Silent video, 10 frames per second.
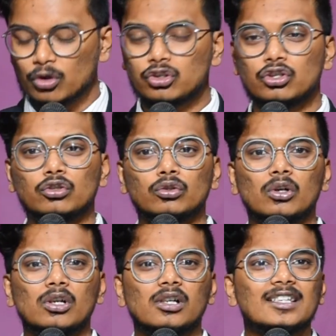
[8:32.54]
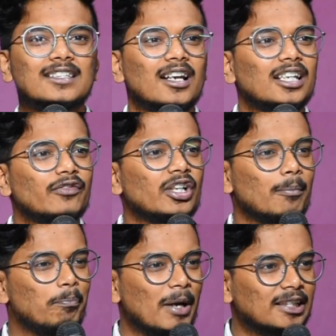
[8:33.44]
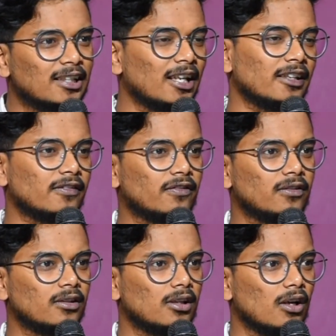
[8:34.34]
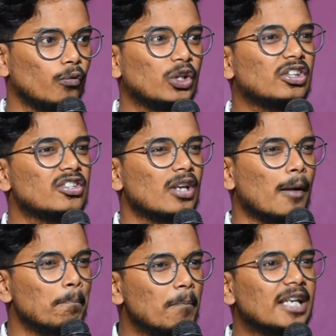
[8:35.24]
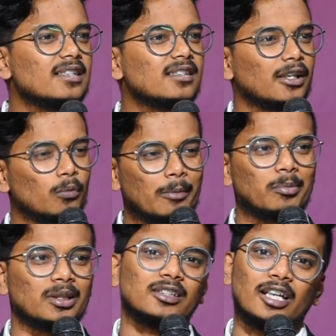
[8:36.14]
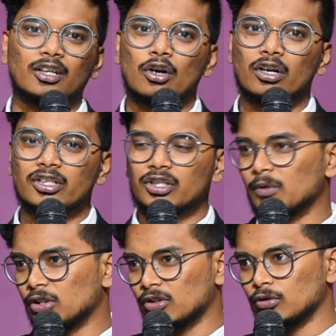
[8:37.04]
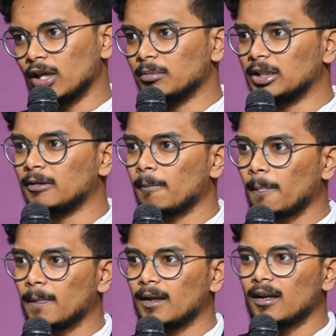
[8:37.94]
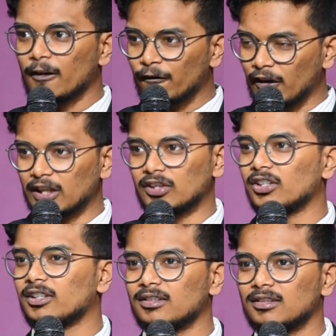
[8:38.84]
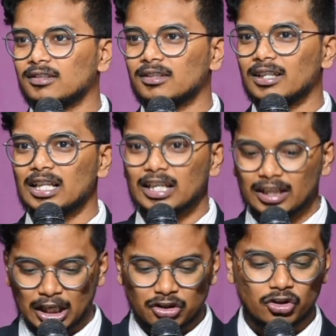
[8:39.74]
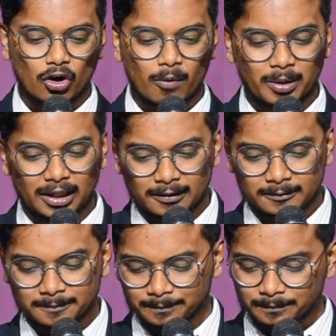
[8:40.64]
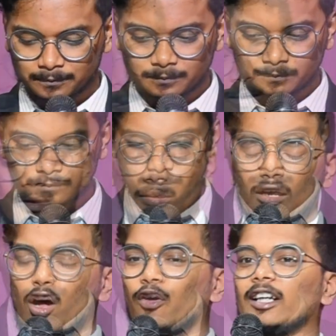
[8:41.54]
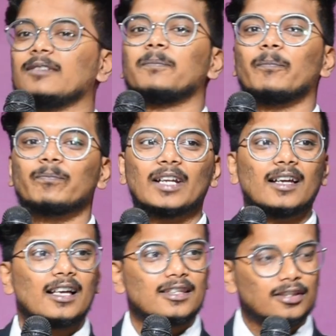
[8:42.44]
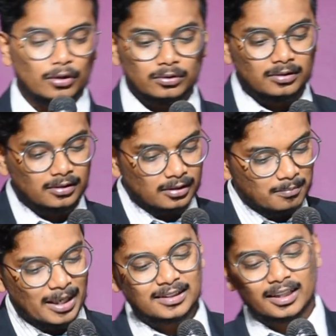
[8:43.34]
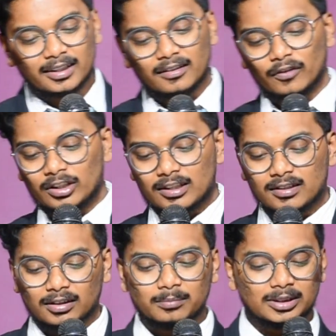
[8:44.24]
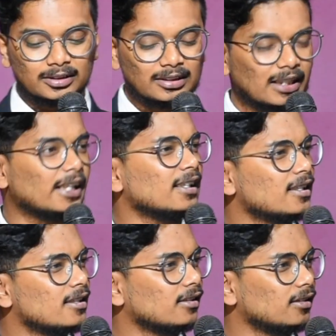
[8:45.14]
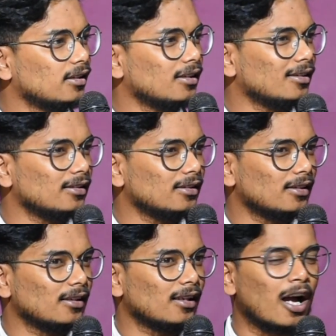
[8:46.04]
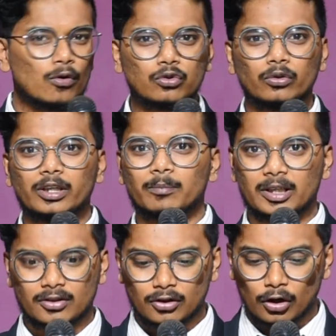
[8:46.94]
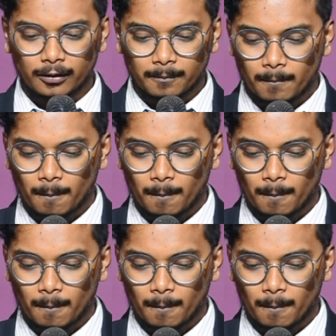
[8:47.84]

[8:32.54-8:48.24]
I want you to start living a better life with this amazing weapon that God has given to you and me. Faith. Let's drop in. All right. So, my title for this sermon is How to Impress God.